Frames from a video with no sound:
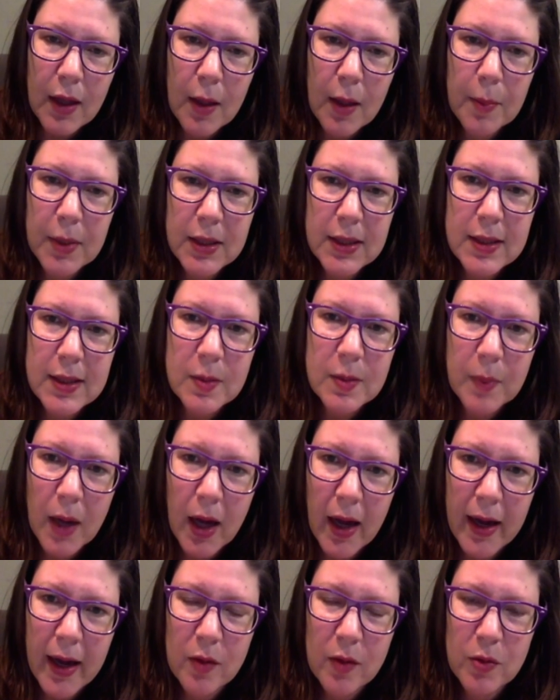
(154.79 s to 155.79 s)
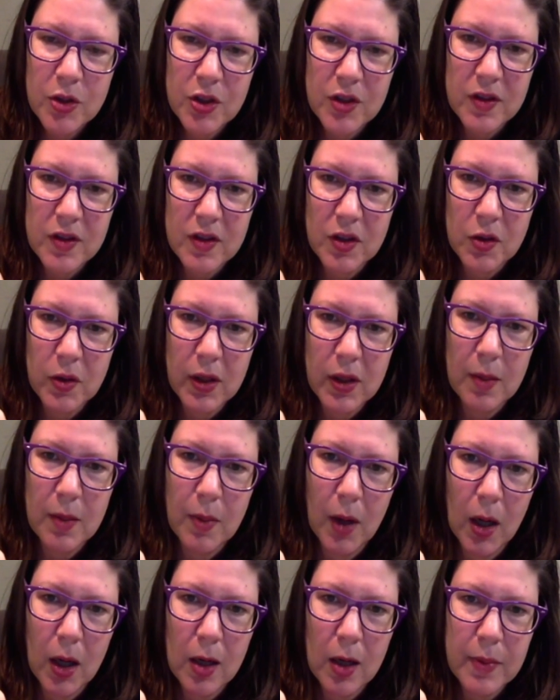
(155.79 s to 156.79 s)
But the spine, which is the tricky
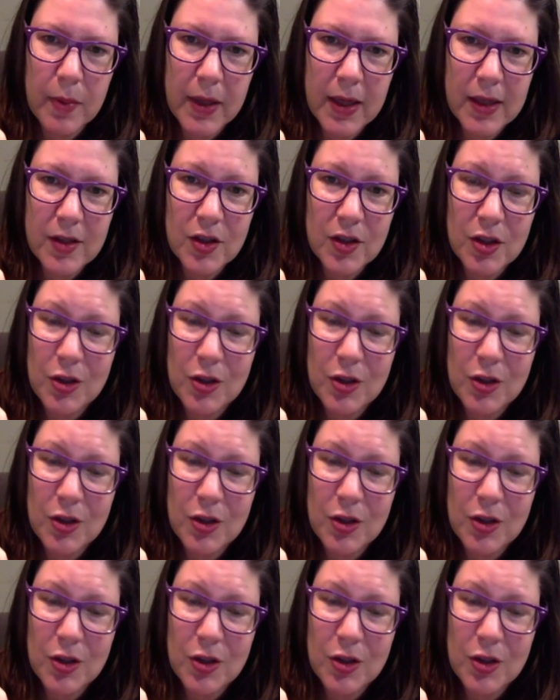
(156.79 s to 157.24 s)
part because